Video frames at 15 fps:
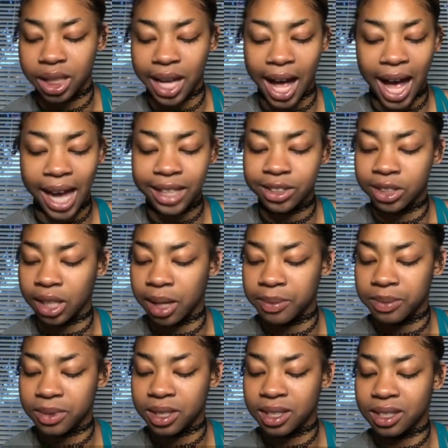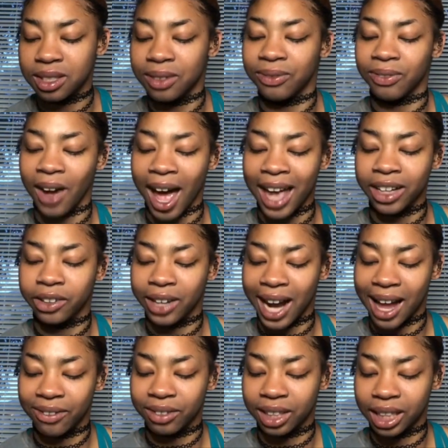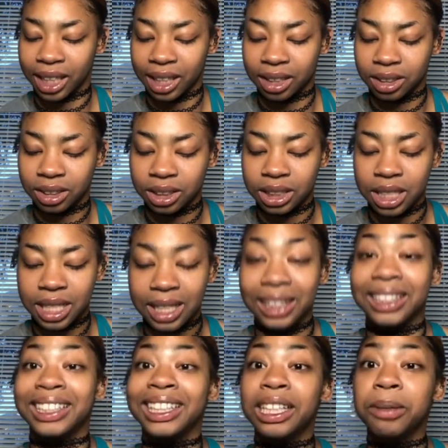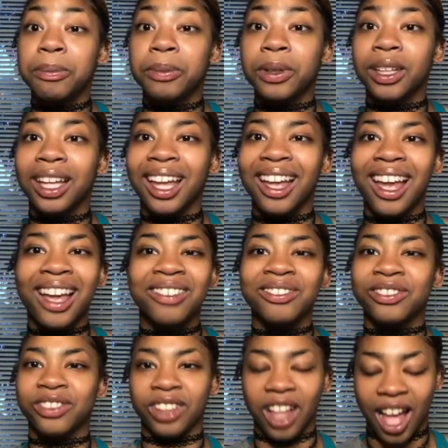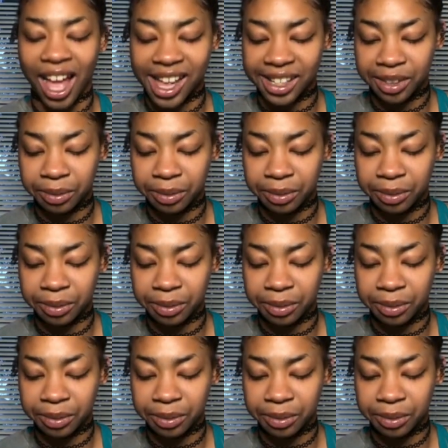High jumps, defy gravity, leap and fly.